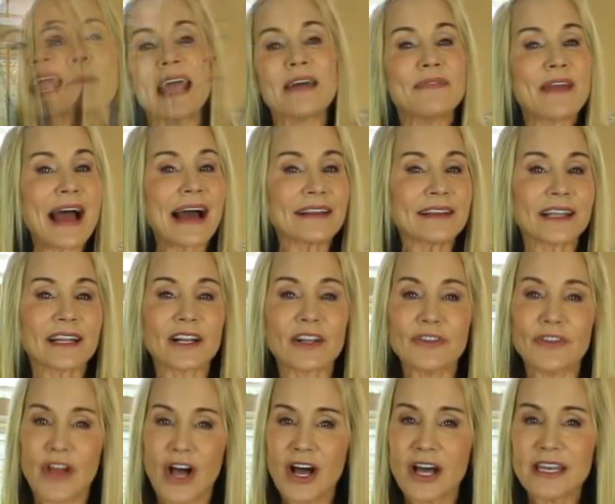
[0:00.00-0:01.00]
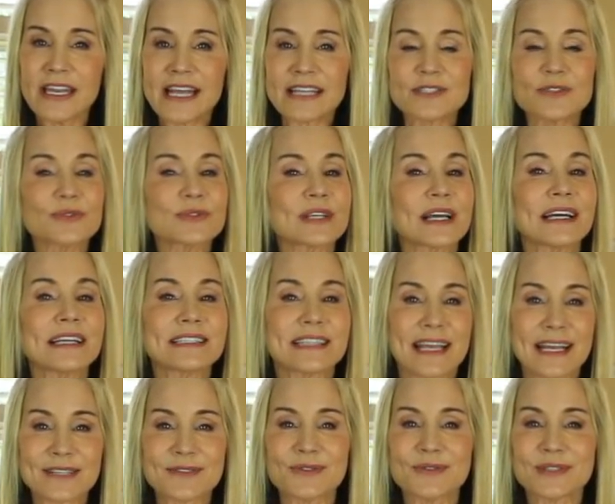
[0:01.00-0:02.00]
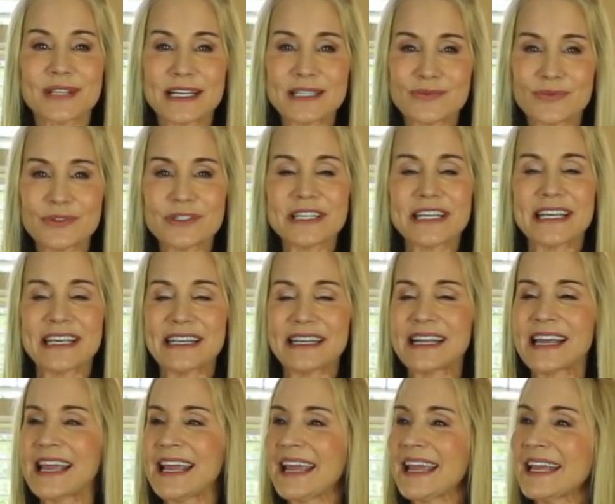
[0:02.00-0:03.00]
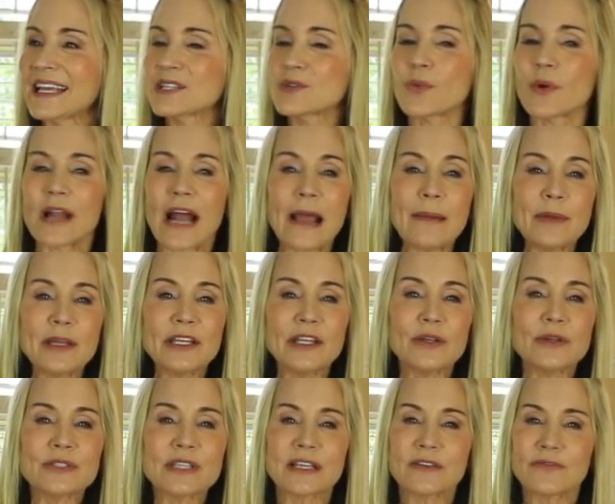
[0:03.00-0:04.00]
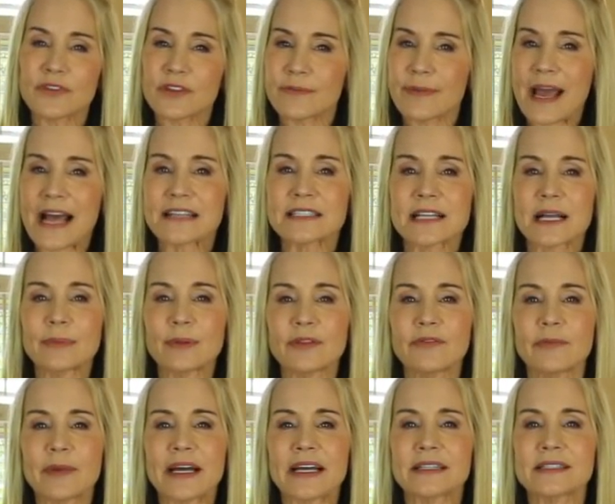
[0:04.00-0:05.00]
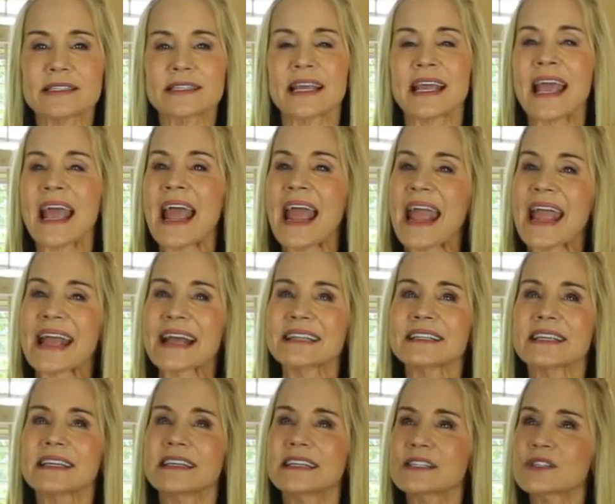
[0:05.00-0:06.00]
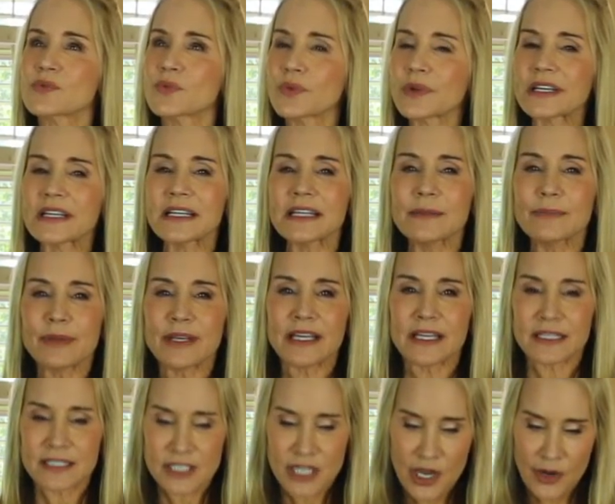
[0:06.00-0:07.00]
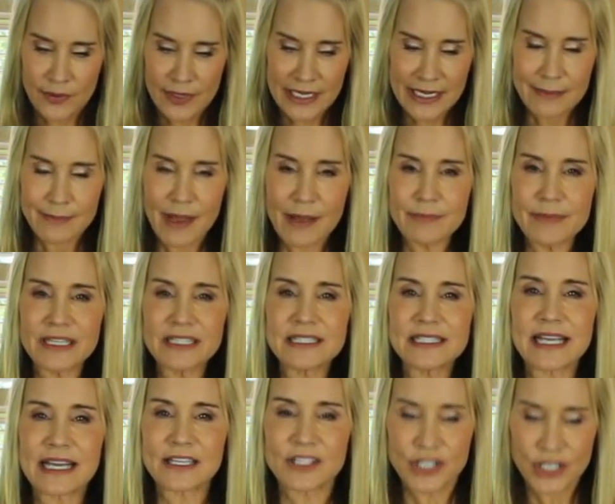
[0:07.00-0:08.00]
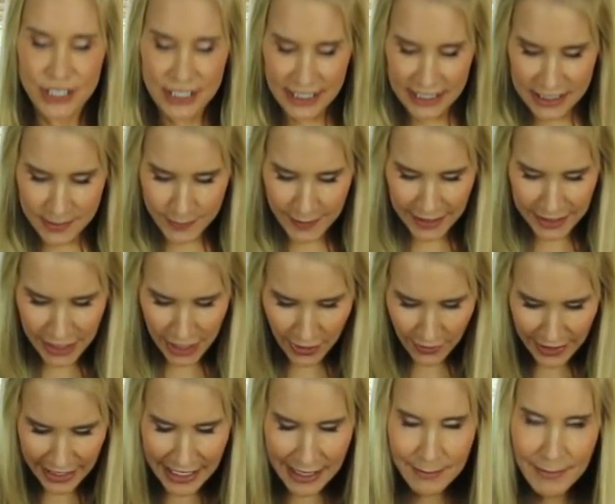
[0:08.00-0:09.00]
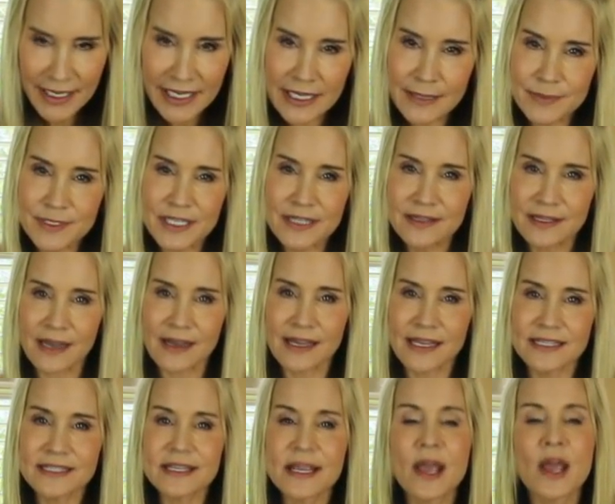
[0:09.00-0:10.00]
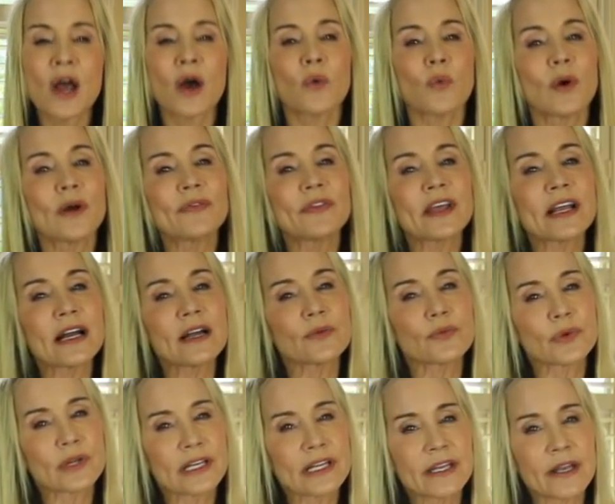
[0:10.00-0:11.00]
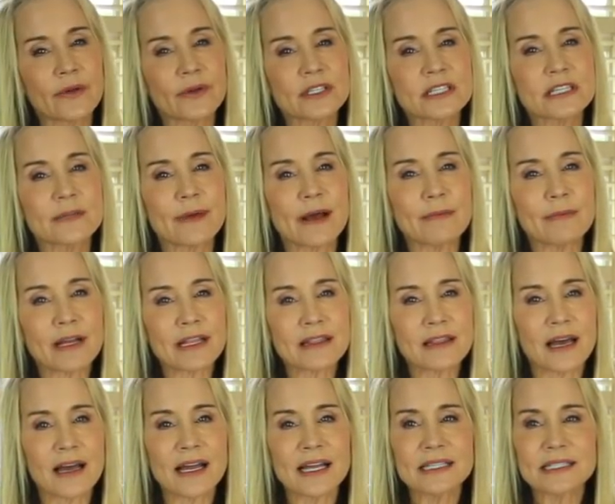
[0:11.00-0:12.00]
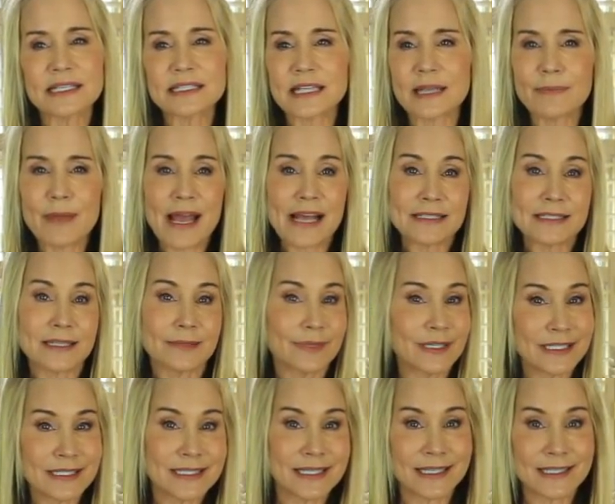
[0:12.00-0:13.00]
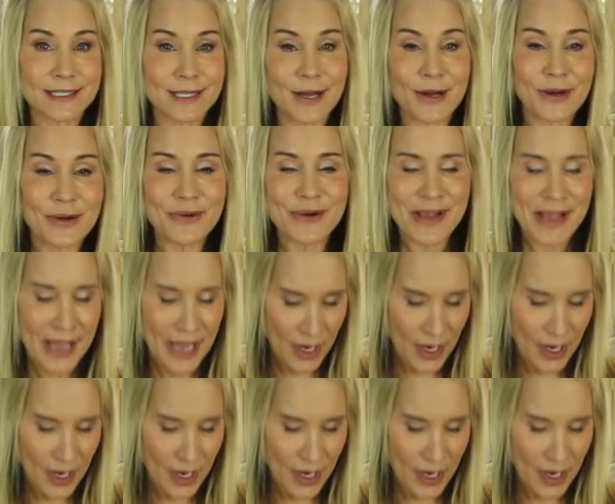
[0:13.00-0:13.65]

And that little non-exercise exercise routine is what I've been using for the past couple of months, and it has really been toning up my midsection. It's been toning up my hips and thighs. One thing I'd really noticed about my thighs as I passed the big six oh